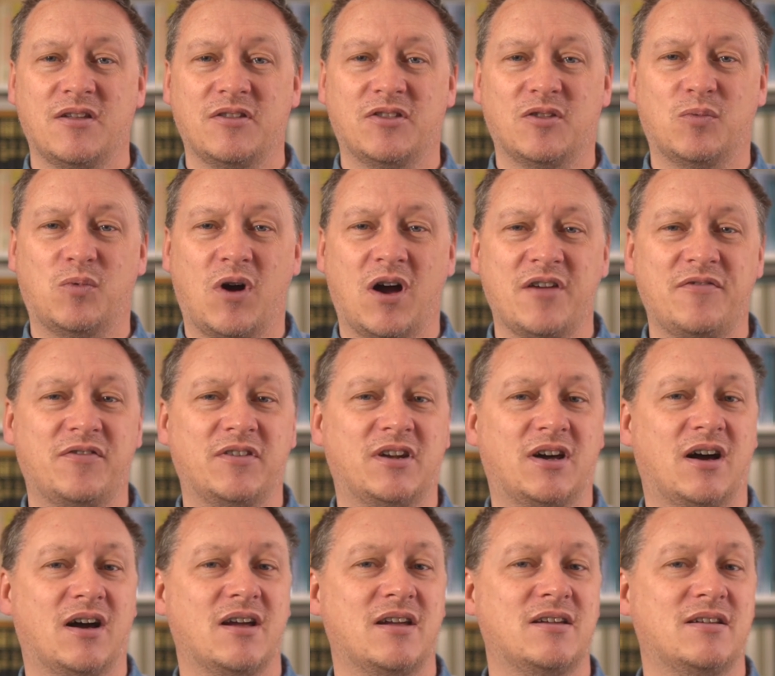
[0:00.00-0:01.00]
The wife and
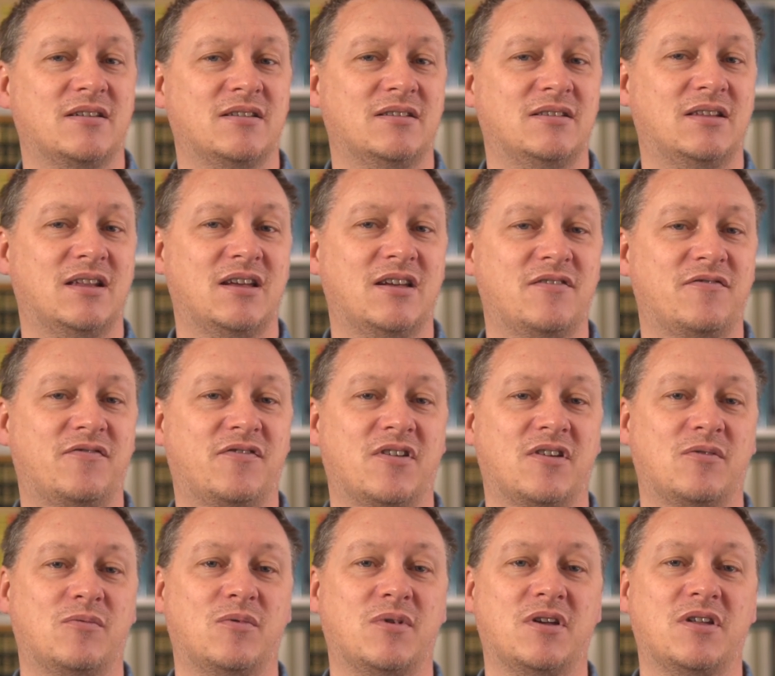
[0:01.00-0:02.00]
I live
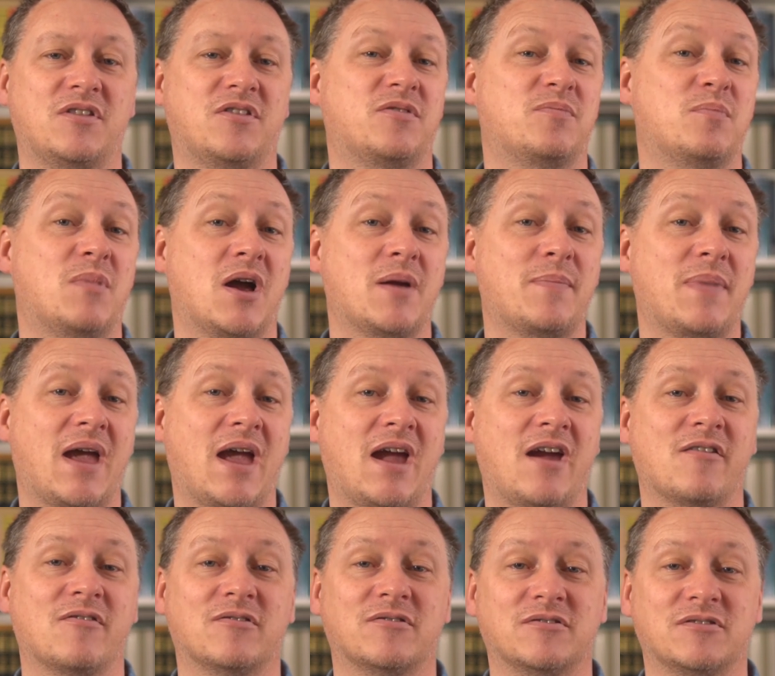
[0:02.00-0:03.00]
with my
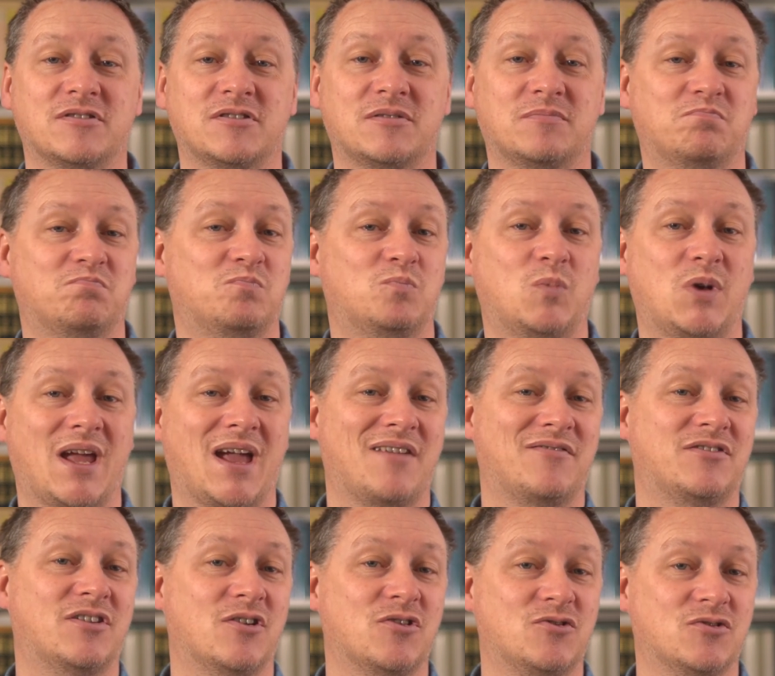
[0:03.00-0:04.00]
parents. We
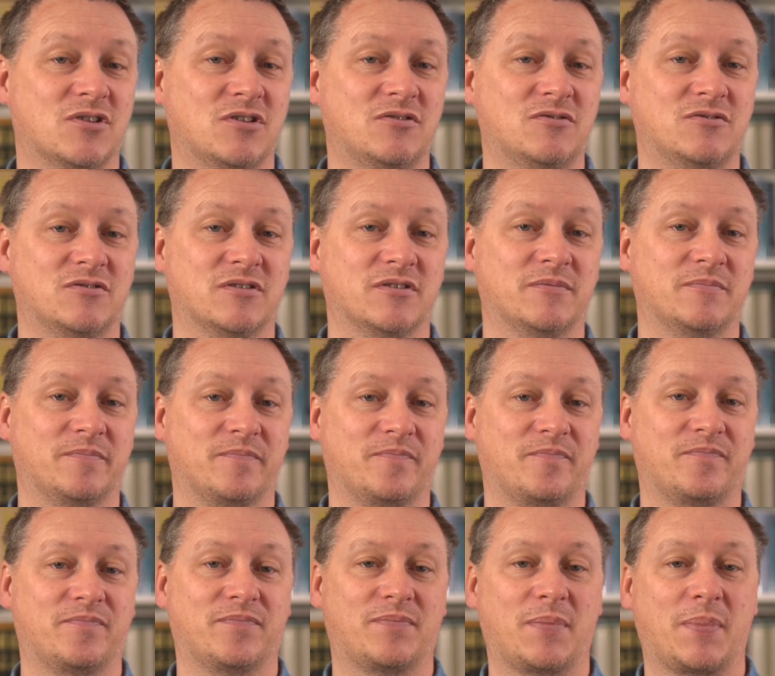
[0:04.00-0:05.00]
have no children."
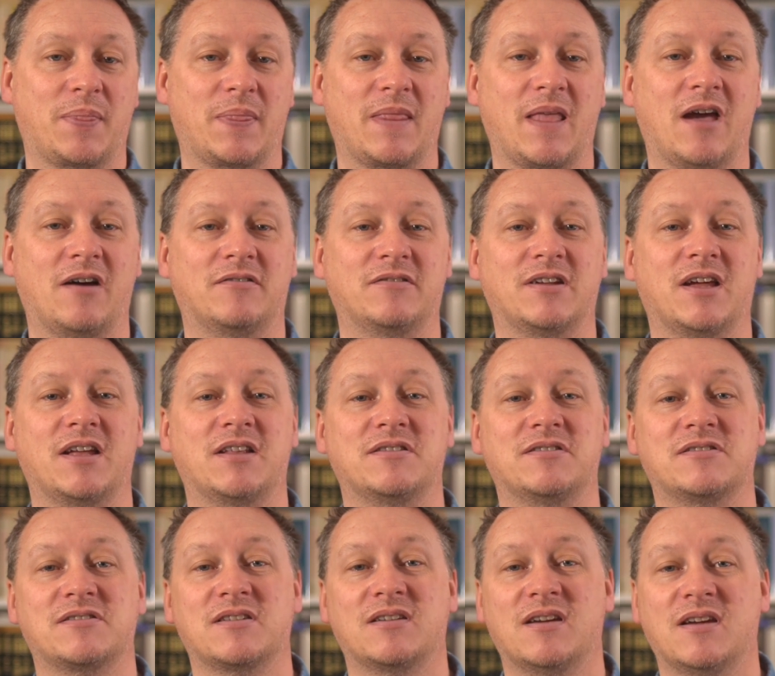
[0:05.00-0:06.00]
Elton
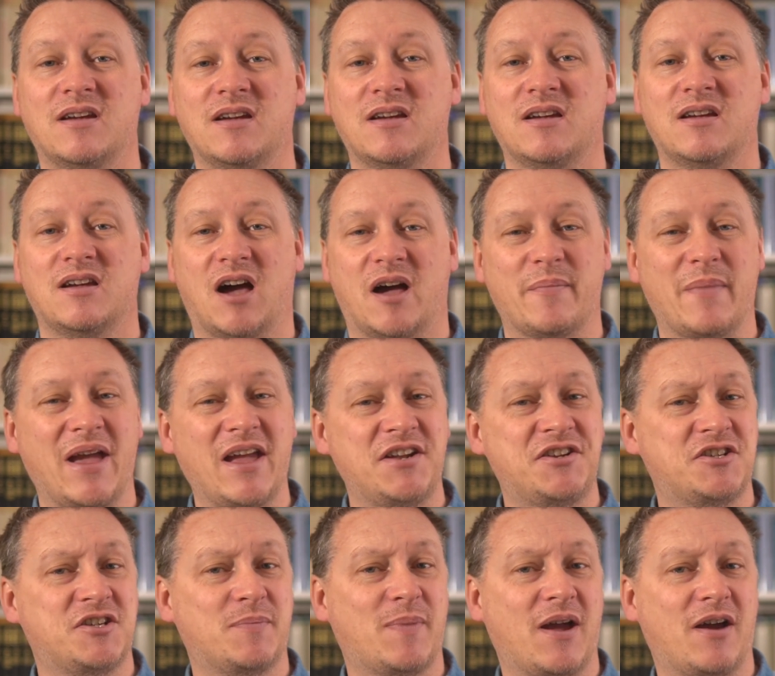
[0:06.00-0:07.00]
ends, "I'm
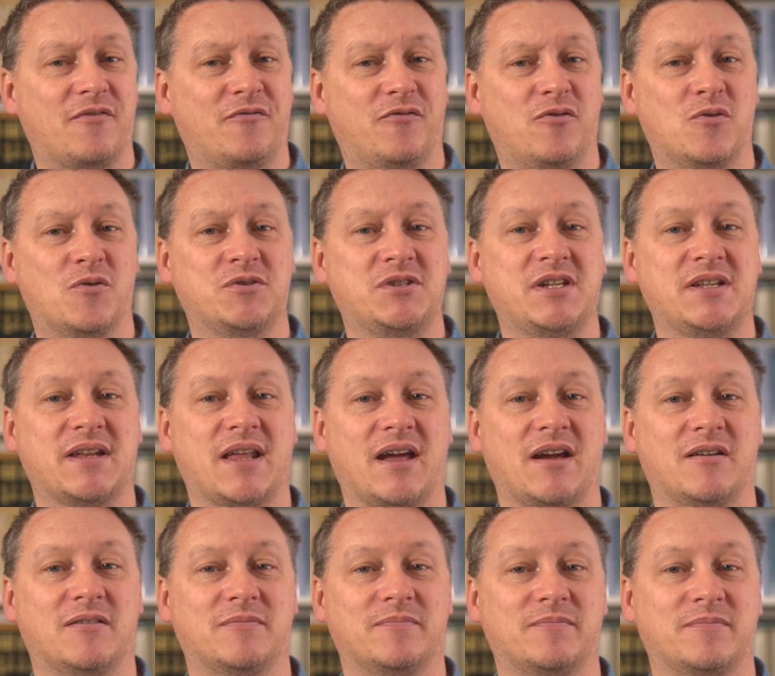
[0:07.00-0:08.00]
aged about 40
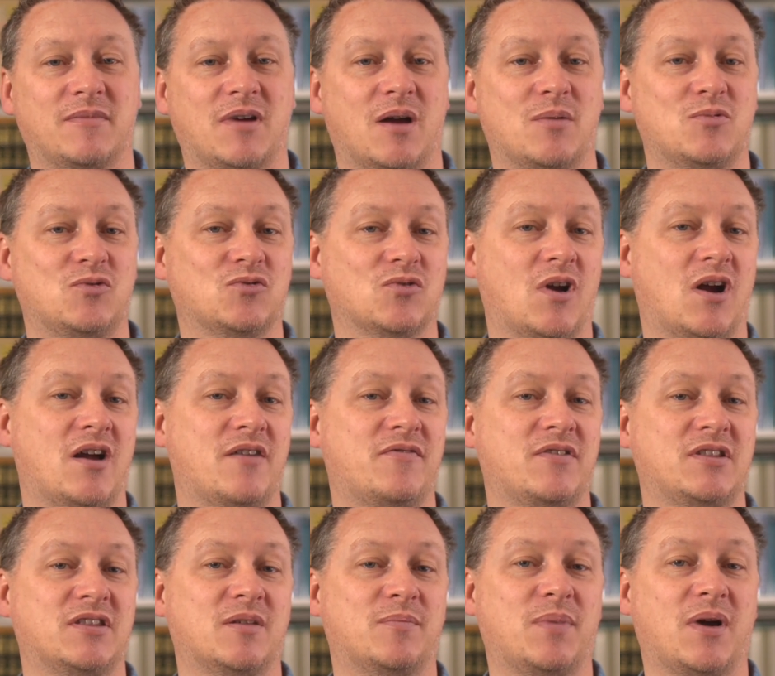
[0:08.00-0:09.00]
now. I'm
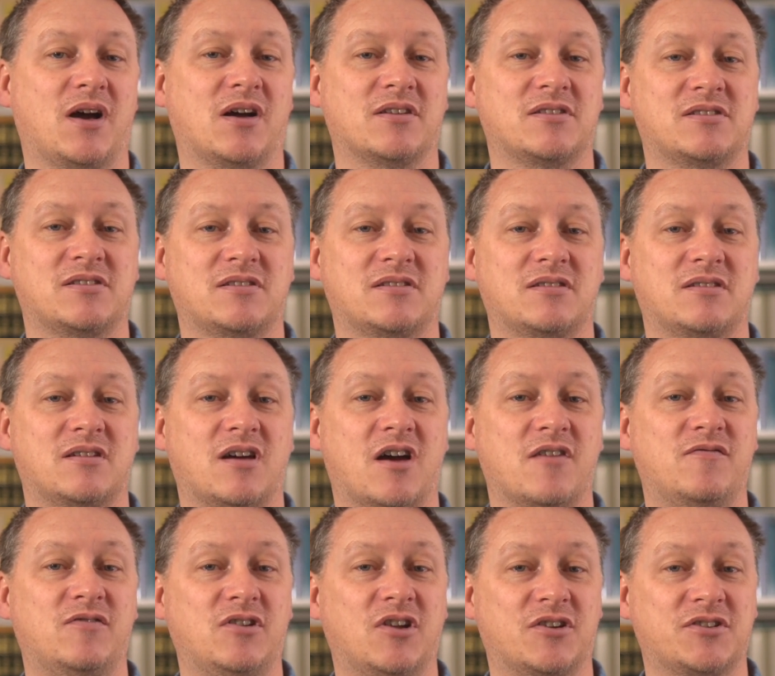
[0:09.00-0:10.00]
driving the bus.
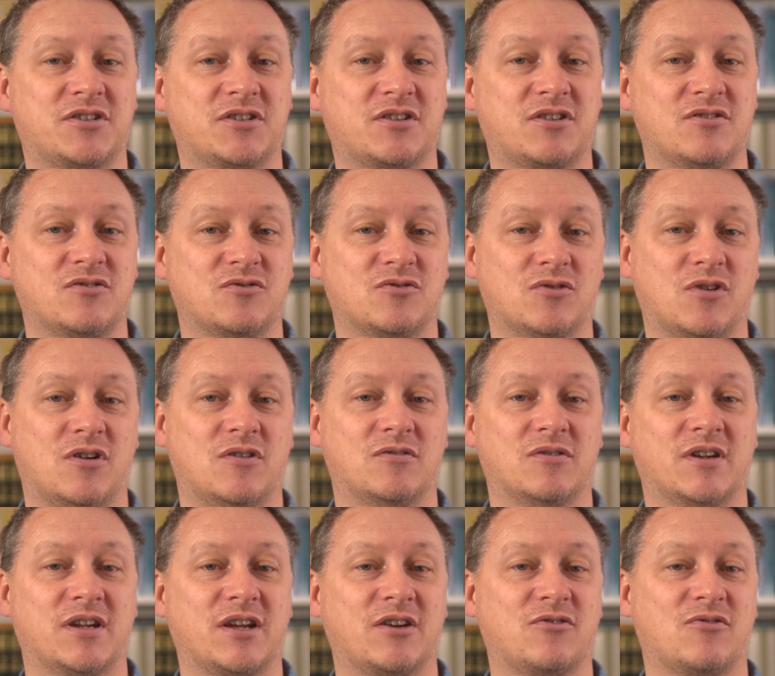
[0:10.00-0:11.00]
I've lost control
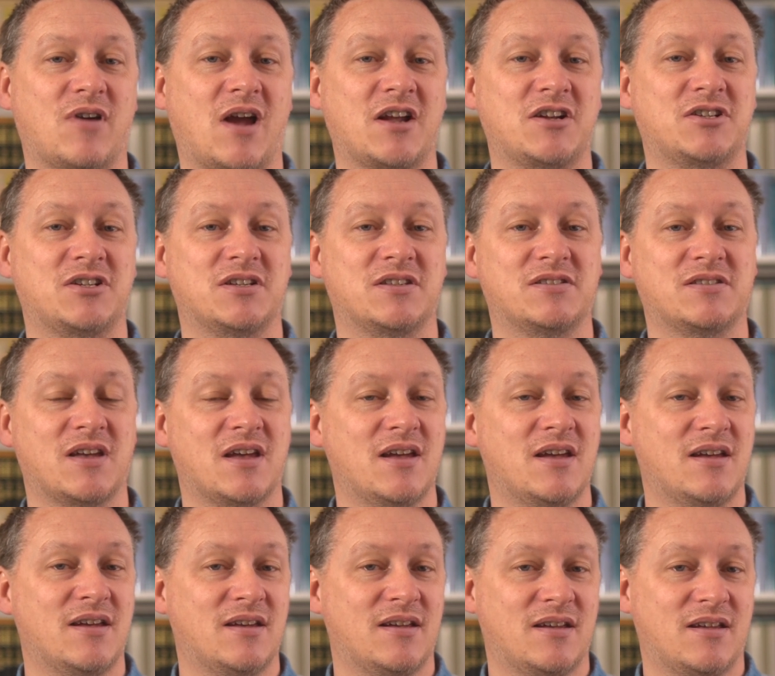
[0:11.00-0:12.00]
and it crashes.
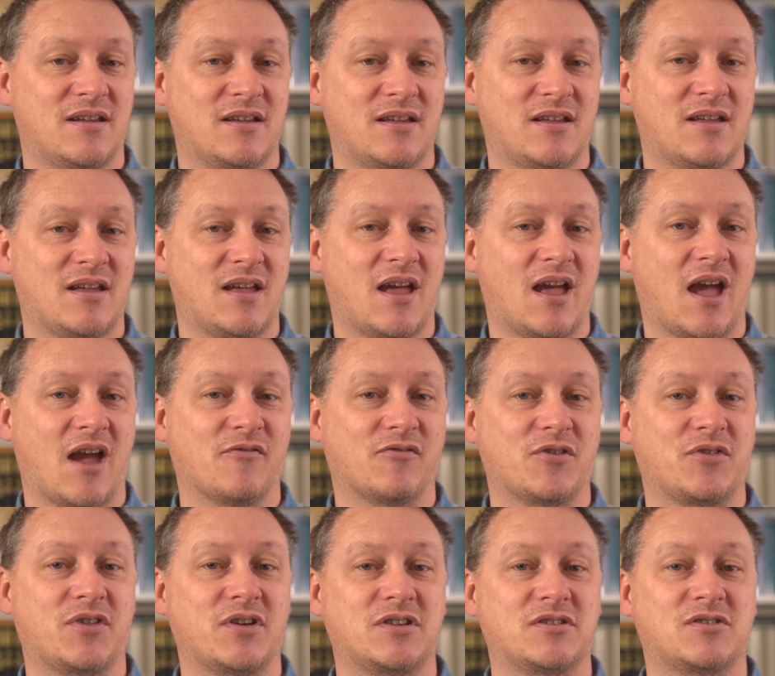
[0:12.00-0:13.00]

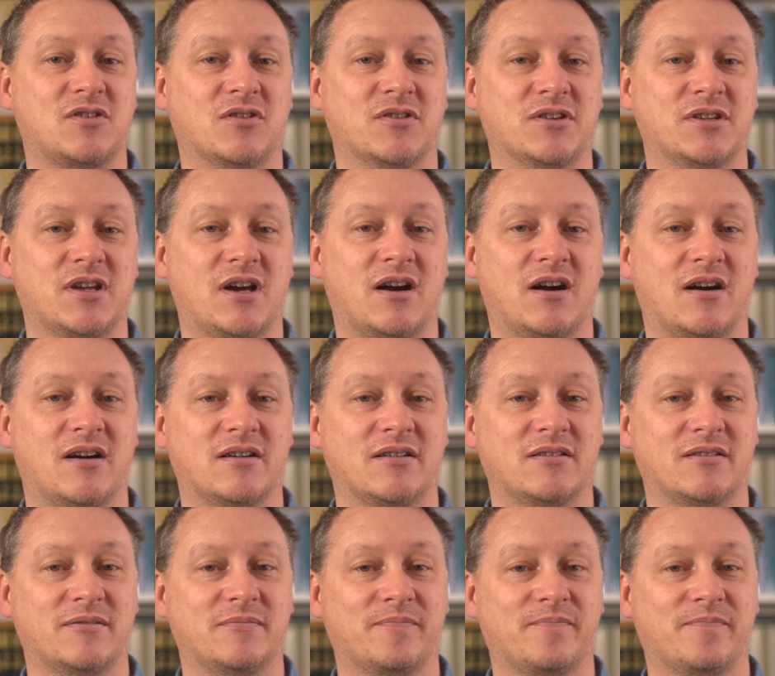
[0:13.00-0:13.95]
Everything's gone dark."